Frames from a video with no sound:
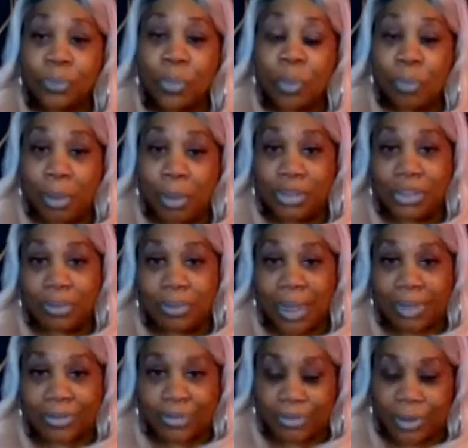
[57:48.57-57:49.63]
most of
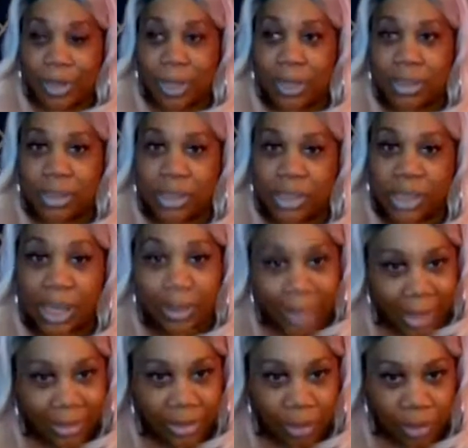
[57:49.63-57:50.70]
my friends, they
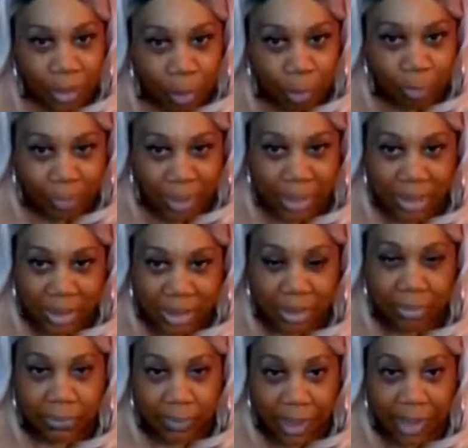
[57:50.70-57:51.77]
like to go places
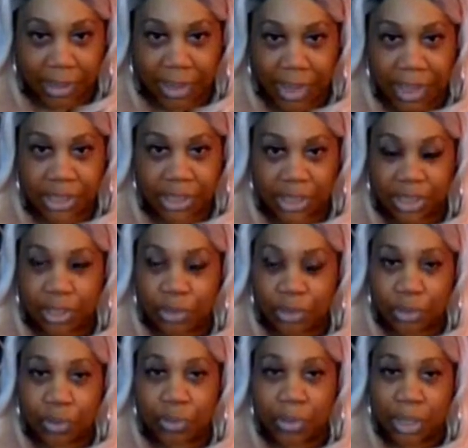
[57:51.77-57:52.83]
and vacation and
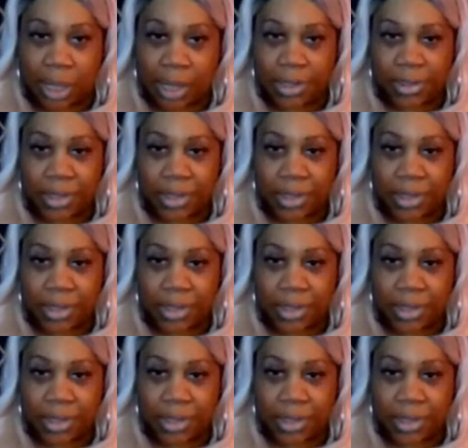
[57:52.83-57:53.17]
do things.